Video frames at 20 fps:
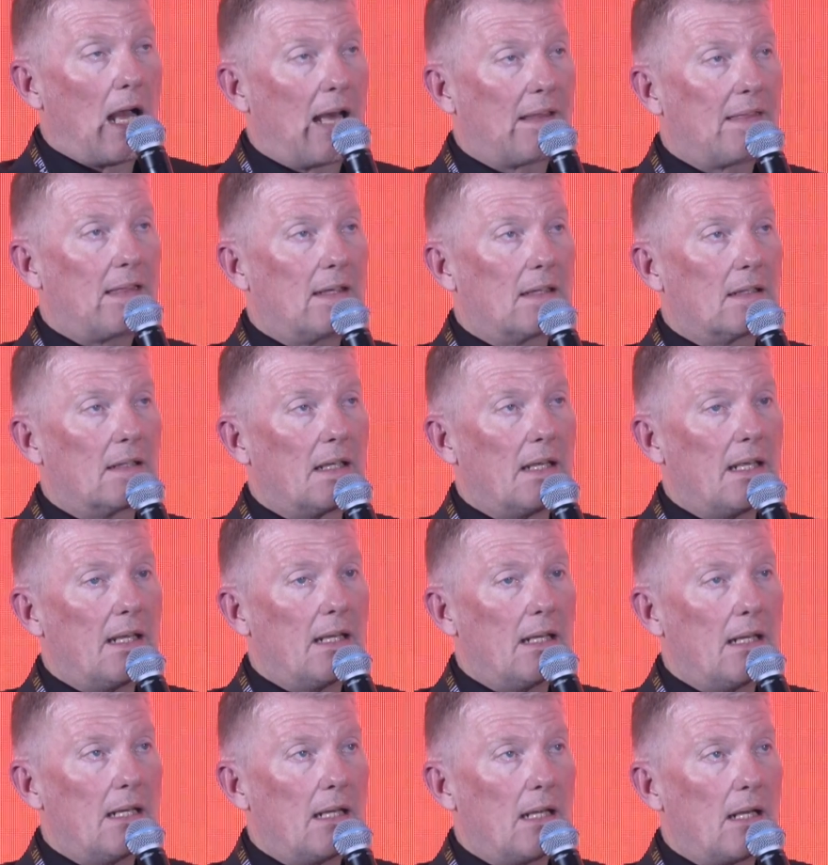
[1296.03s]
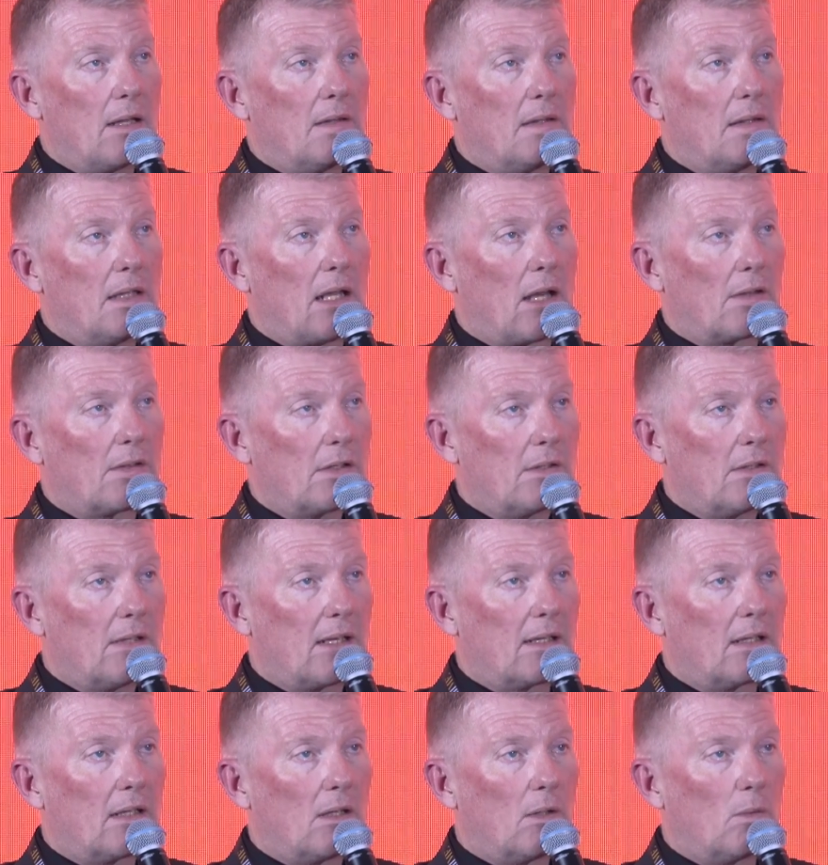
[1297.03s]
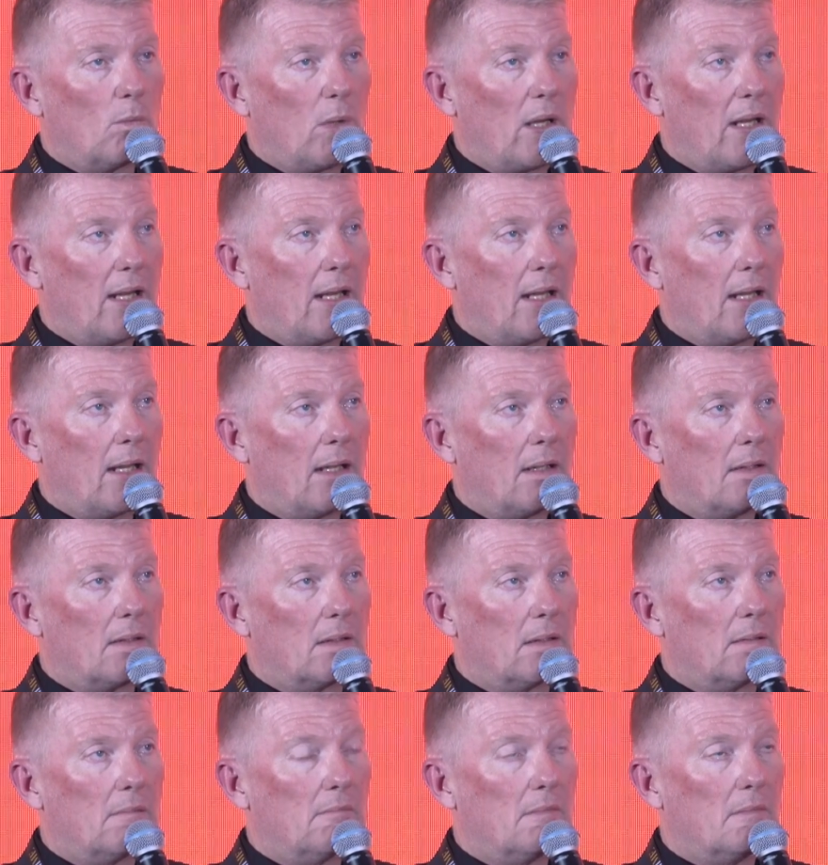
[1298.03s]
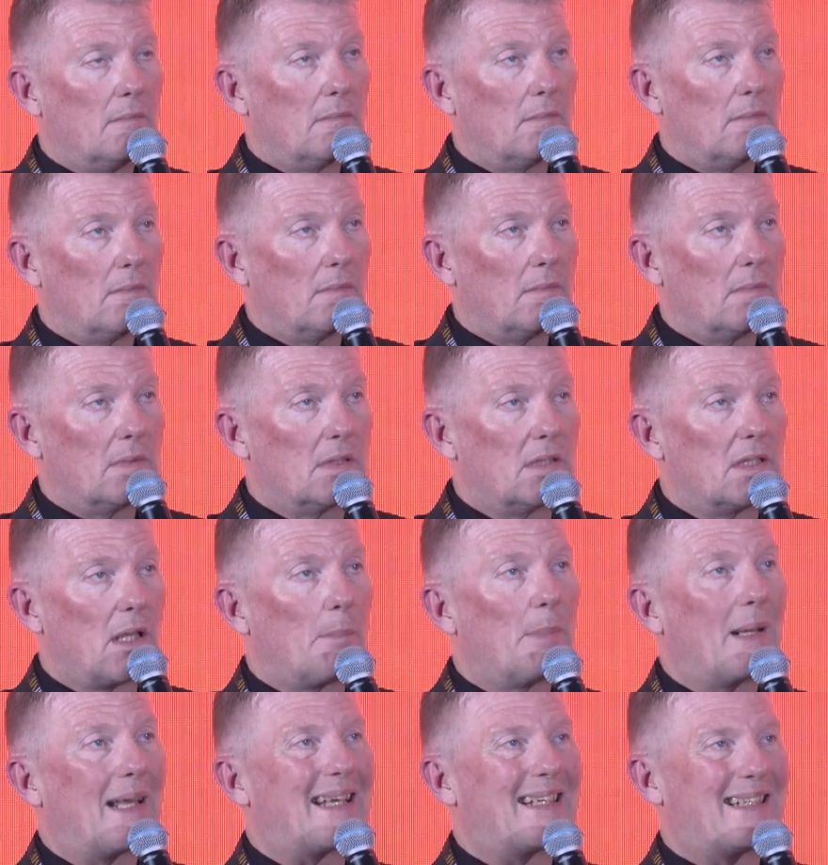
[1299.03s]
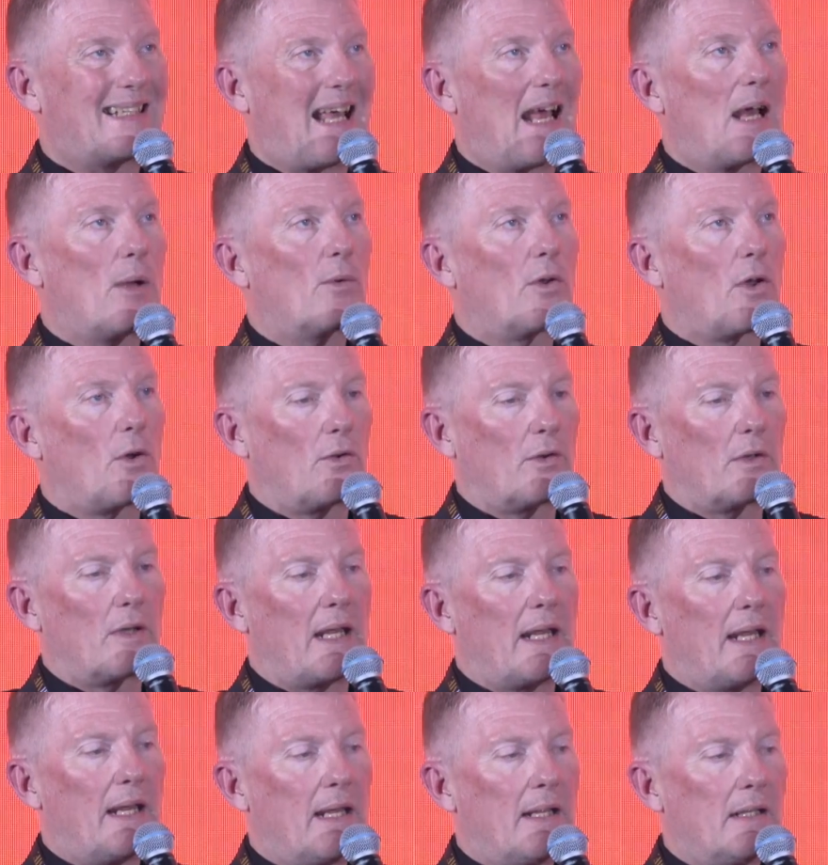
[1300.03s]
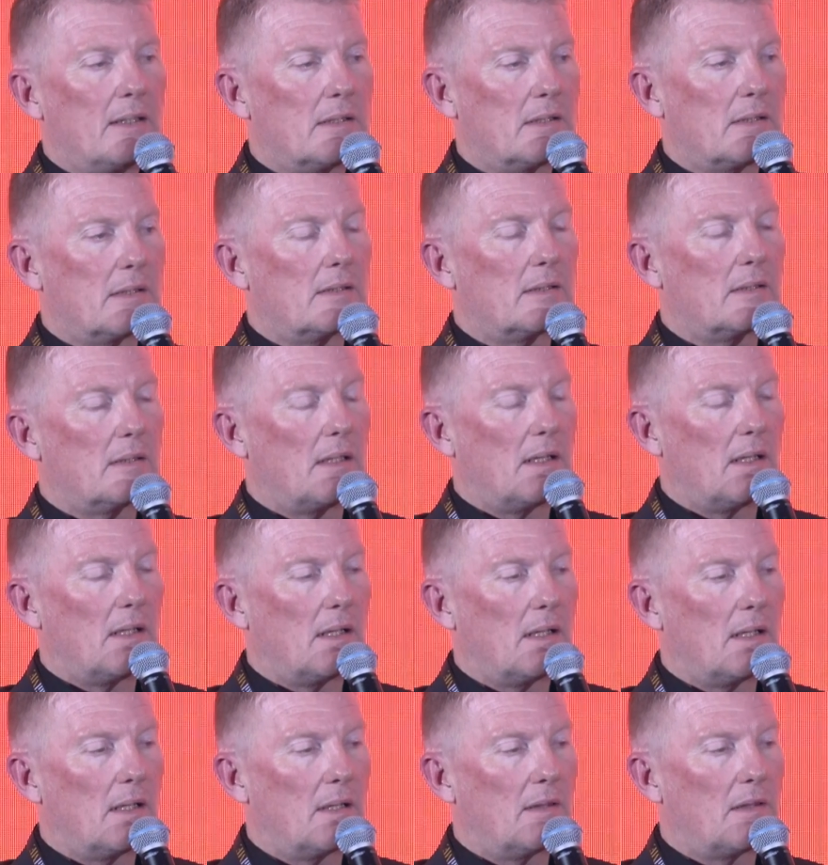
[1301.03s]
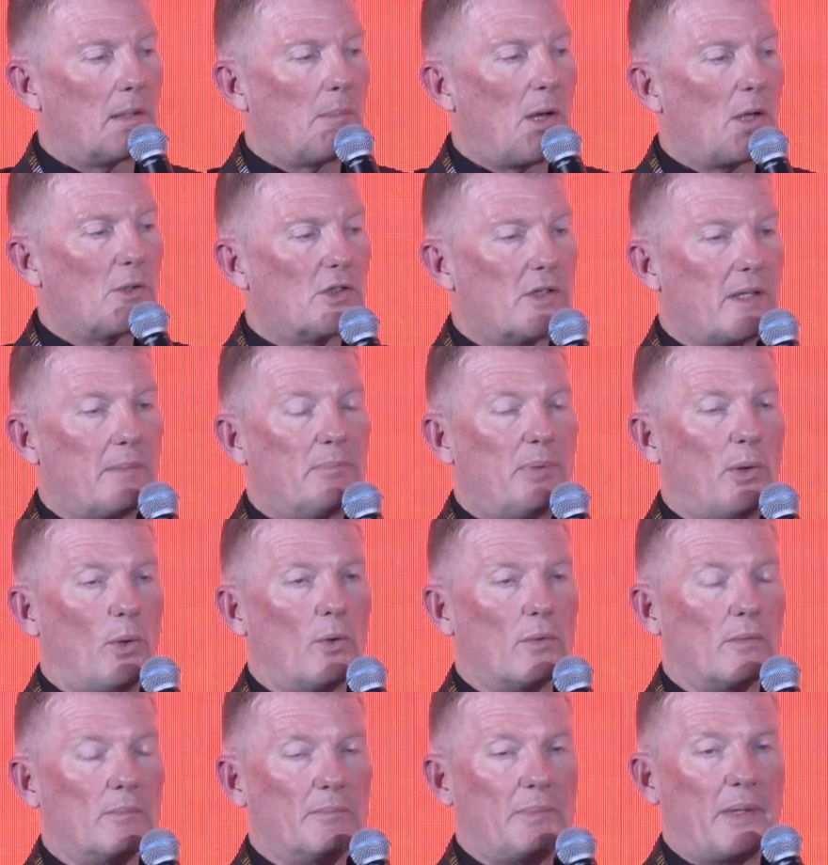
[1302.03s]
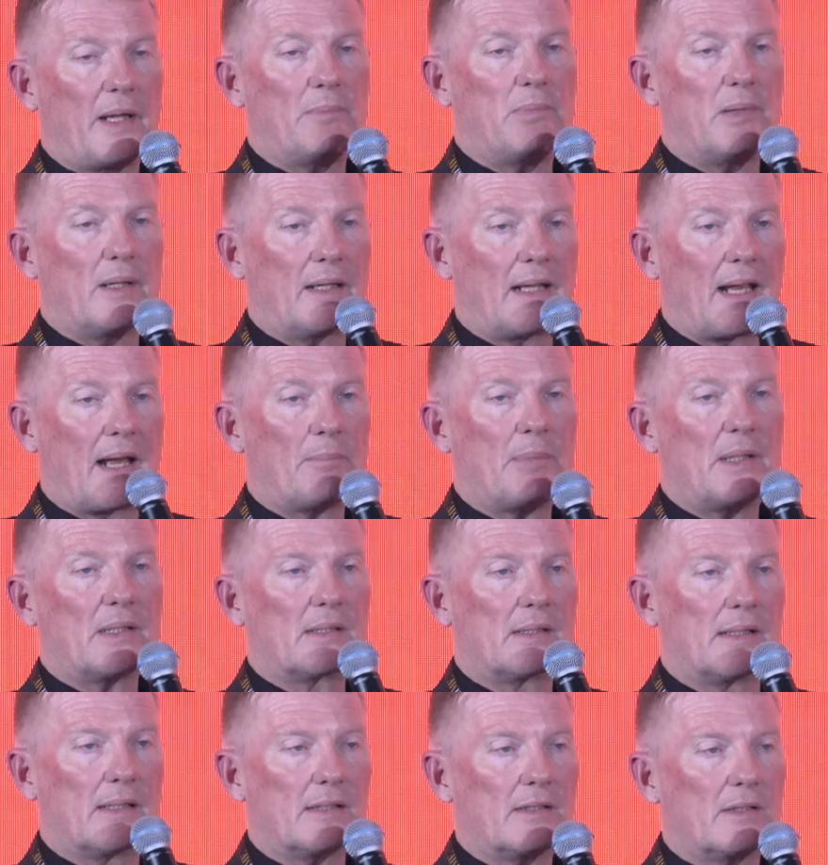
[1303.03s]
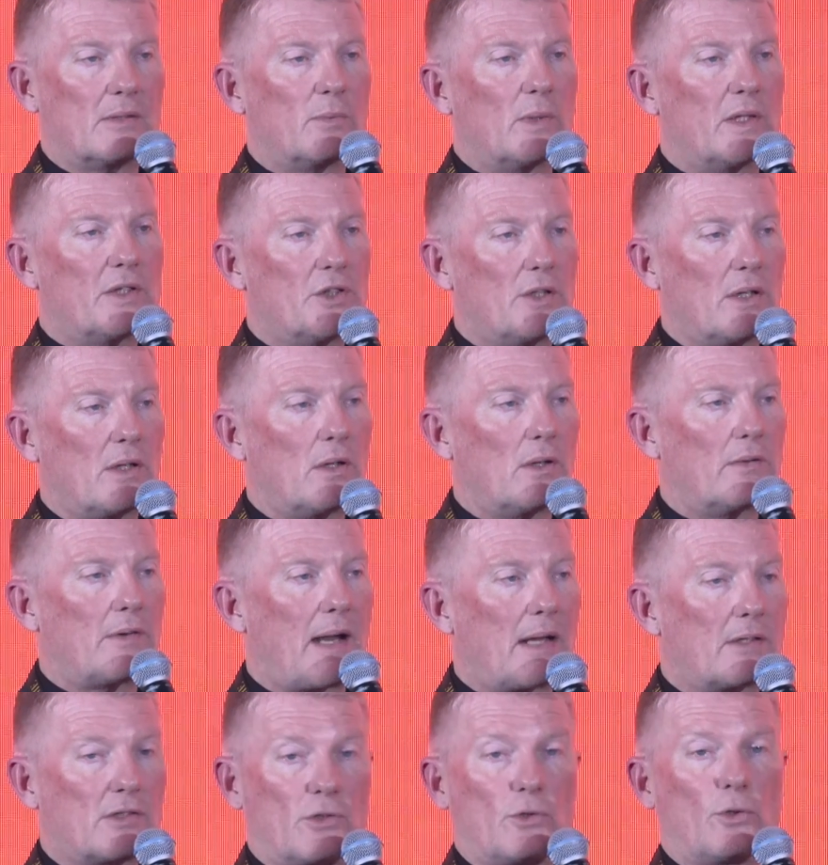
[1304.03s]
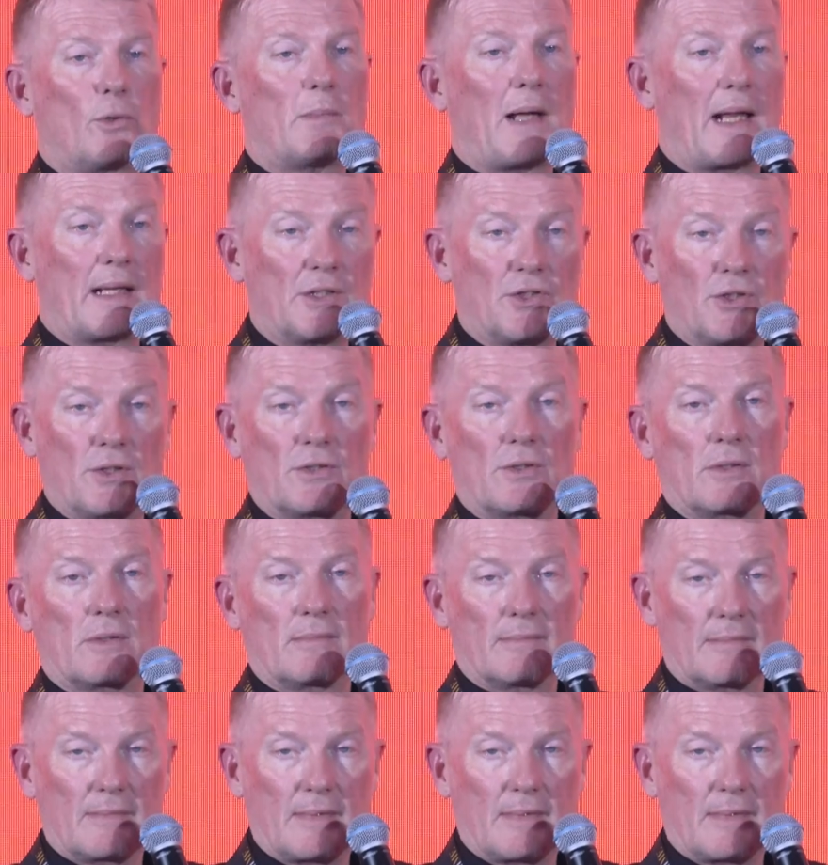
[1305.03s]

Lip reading: think the other thing that we're doubling down on is the most important people in our business, which are our store managers.